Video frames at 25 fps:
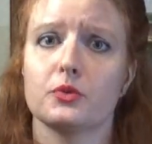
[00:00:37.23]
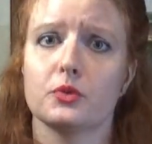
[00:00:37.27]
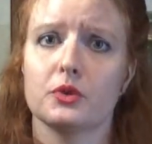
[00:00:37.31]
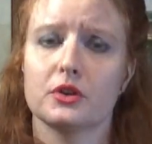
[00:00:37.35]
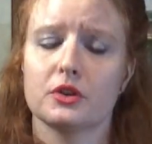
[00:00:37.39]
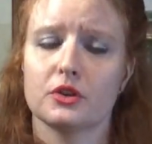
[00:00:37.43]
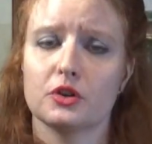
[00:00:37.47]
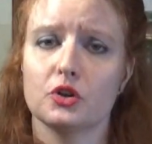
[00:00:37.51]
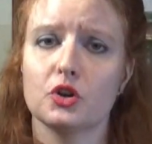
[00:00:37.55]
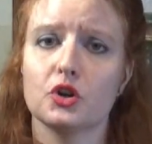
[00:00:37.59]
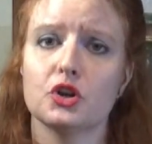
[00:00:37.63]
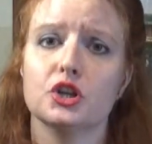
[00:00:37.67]
we
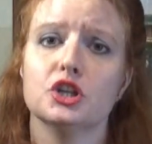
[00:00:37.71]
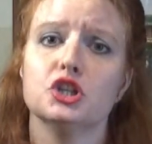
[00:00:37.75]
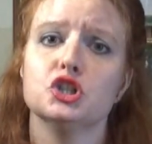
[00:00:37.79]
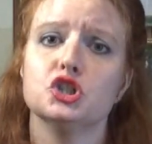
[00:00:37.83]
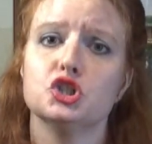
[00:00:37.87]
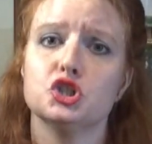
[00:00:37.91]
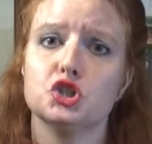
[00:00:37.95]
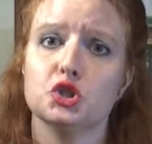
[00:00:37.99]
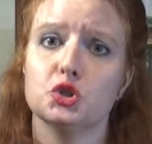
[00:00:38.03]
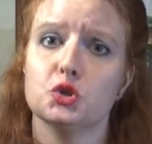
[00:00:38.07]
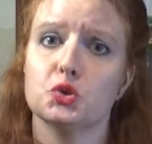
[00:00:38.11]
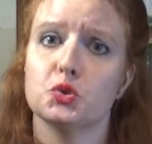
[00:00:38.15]
are going
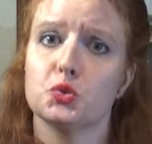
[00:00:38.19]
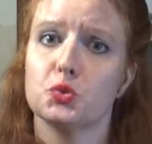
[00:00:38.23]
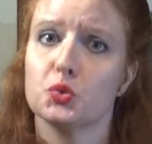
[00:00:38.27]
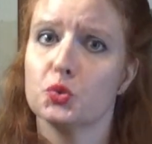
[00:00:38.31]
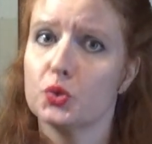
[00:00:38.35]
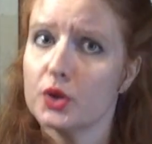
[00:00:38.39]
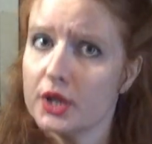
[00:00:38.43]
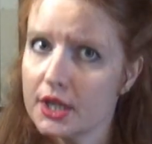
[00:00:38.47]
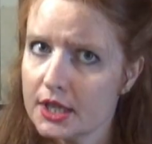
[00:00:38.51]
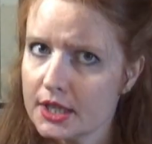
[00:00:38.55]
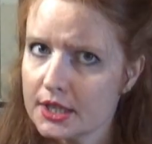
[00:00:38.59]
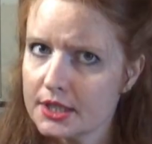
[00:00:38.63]
to
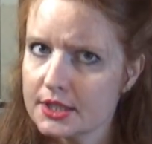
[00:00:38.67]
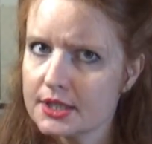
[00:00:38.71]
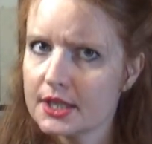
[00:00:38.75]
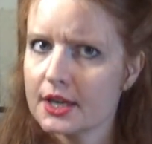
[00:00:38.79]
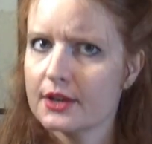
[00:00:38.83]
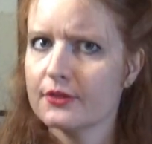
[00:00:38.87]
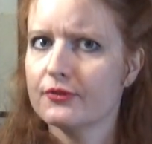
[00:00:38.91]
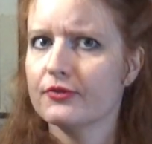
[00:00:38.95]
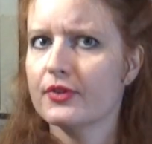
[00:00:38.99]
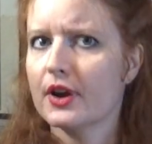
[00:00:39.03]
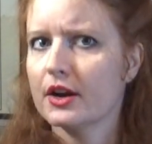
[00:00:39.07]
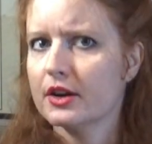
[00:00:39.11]
read
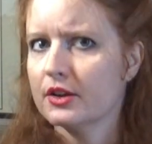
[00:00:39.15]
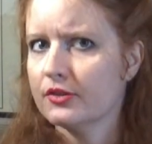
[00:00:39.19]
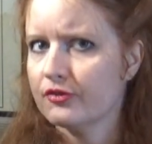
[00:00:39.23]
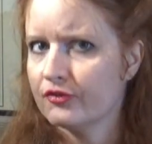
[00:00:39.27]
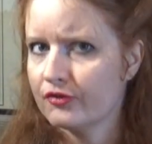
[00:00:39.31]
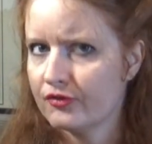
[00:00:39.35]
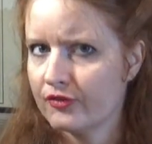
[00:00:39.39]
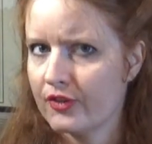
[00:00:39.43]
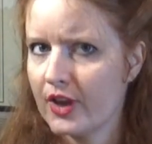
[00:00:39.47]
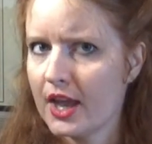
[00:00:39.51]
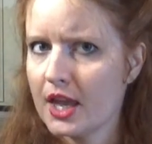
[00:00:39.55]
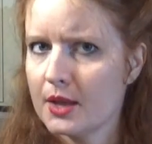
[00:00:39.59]
a very
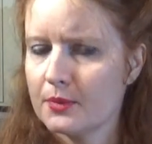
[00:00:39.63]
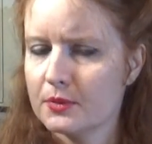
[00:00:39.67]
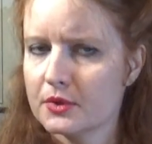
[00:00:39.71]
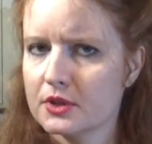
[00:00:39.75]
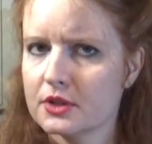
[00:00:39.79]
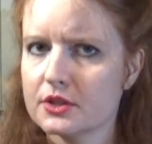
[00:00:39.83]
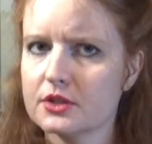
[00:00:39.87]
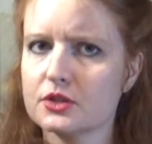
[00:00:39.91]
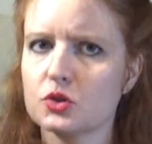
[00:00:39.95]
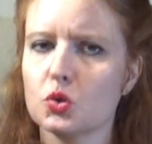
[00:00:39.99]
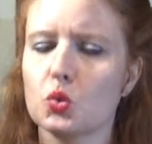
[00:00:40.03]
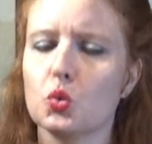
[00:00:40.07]

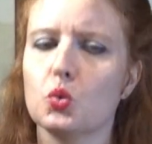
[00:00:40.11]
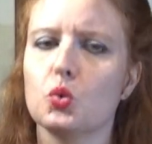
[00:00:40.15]
famous